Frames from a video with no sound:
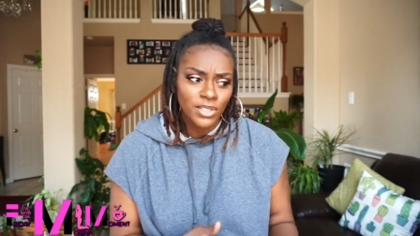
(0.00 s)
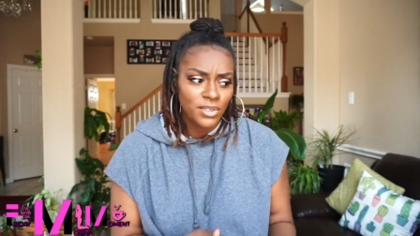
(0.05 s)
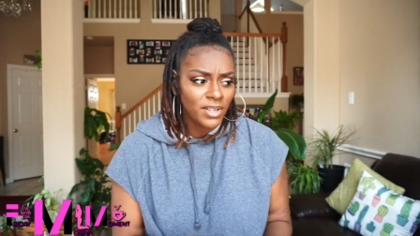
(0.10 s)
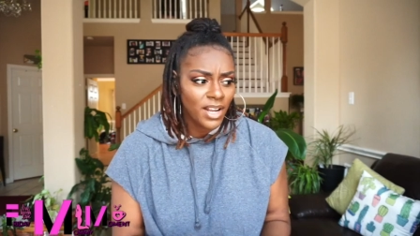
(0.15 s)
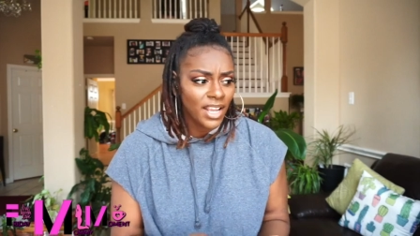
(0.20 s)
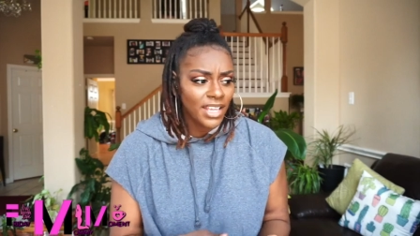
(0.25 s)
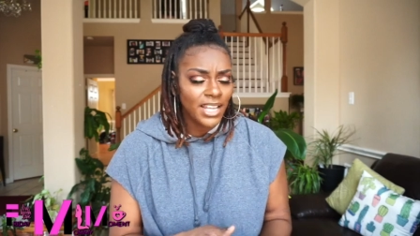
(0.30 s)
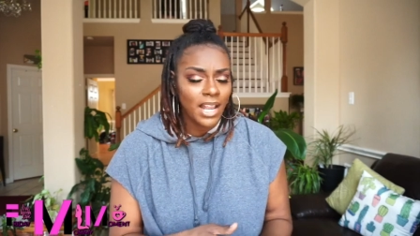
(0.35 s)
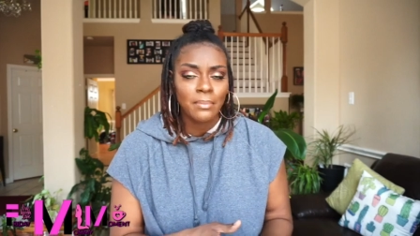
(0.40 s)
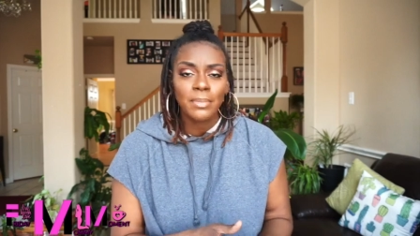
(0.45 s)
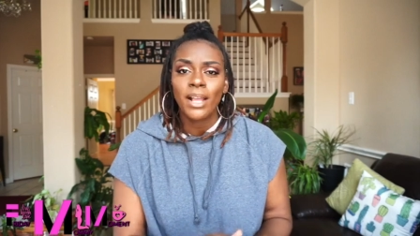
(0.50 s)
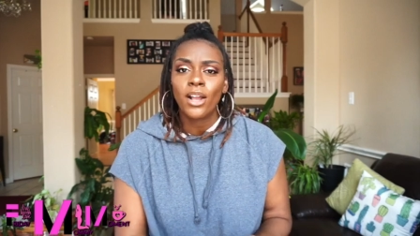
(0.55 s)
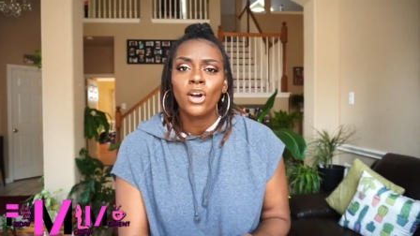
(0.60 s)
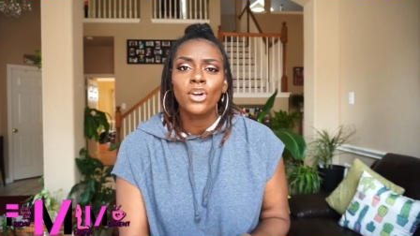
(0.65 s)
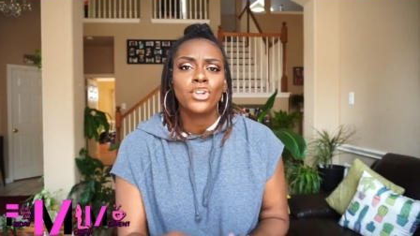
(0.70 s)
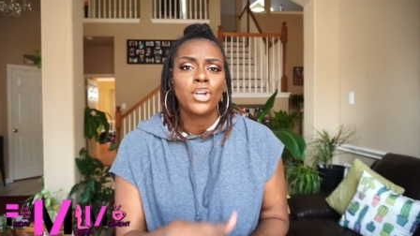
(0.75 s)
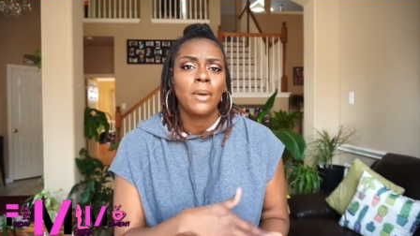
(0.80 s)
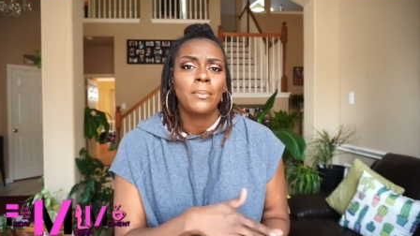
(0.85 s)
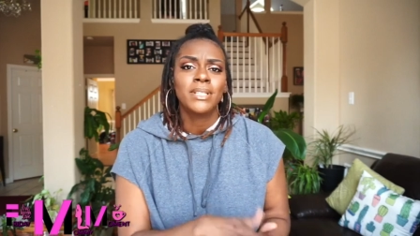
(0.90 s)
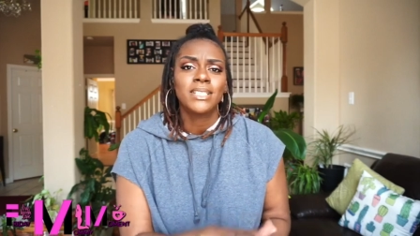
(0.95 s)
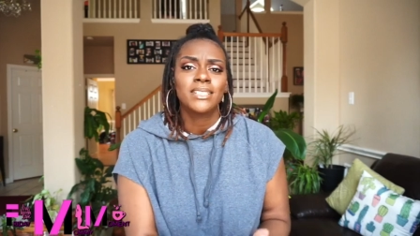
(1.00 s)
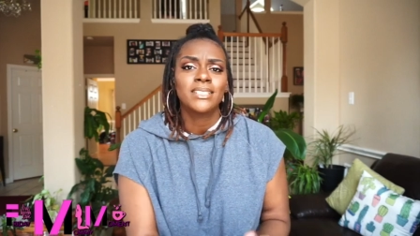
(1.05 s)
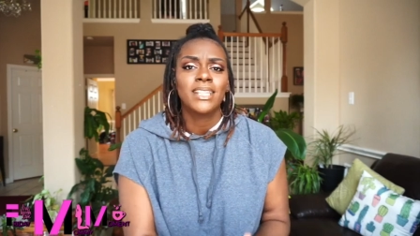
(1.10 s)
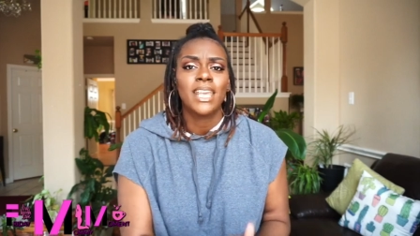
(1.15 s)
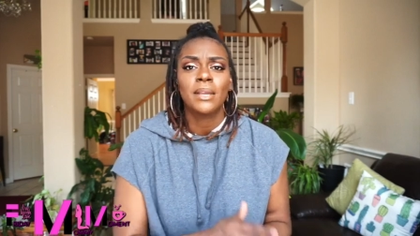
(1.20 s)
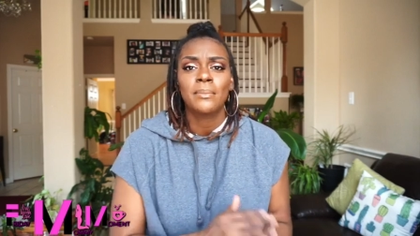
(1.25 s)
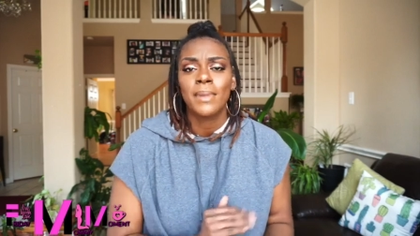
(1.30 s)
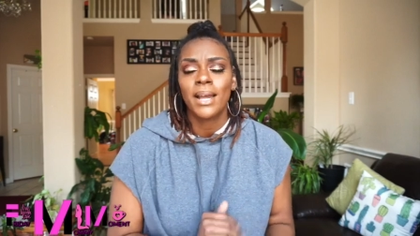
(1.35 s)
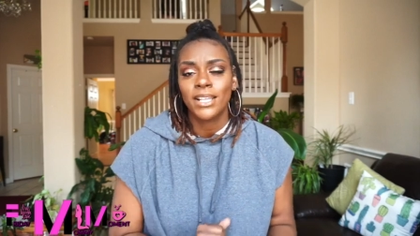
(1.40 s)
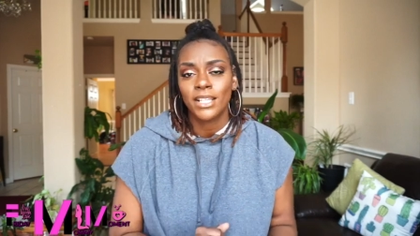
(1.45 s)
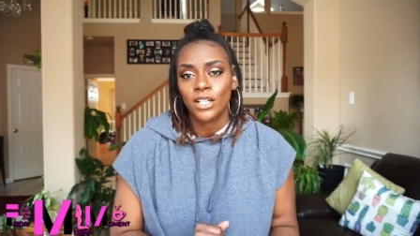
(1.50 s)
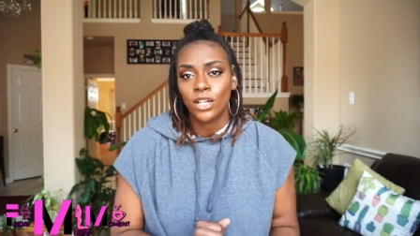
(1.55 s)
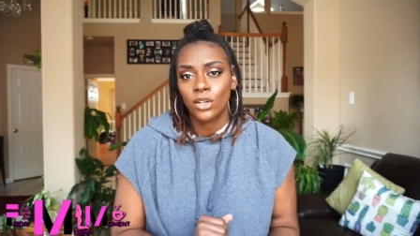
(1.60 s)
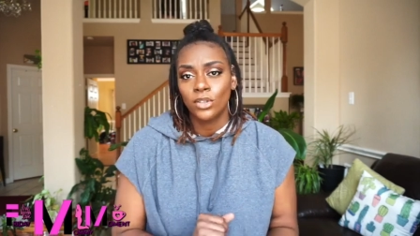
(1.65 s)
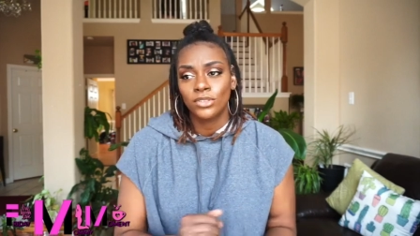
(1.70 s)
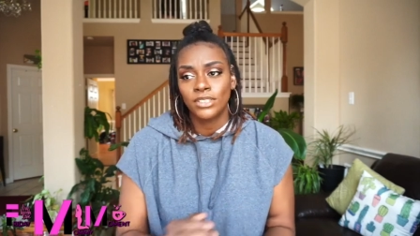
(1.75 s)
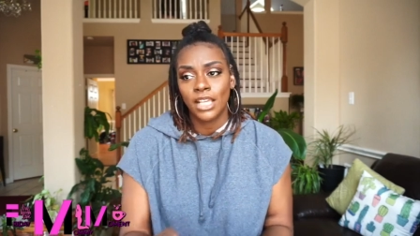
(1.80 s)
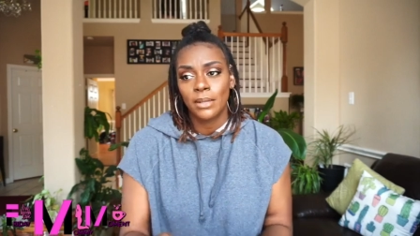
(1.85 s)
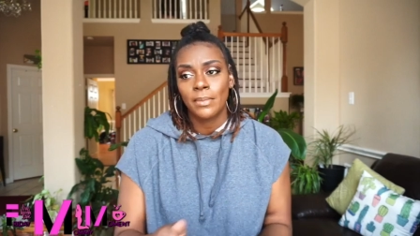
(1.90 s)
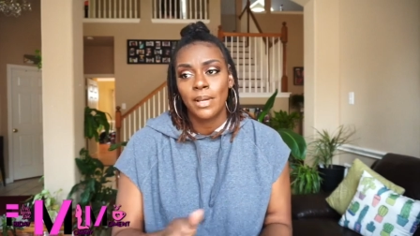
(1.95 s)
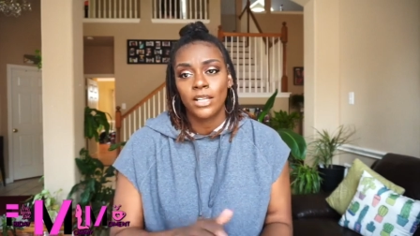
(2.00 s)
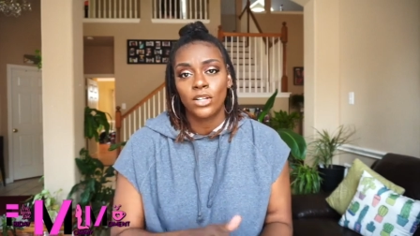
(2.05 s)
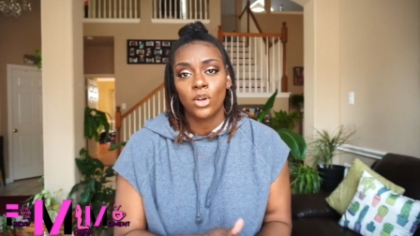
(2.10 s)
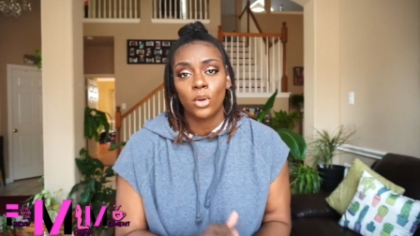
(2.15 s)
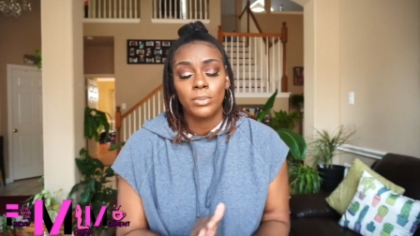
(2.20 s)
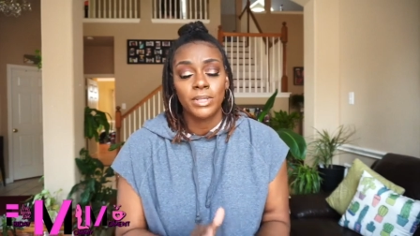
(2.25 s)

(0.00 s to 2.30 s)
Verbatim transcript: You not eating? I'm like, oh no, I'm gonna just take mine to go, take mine to go.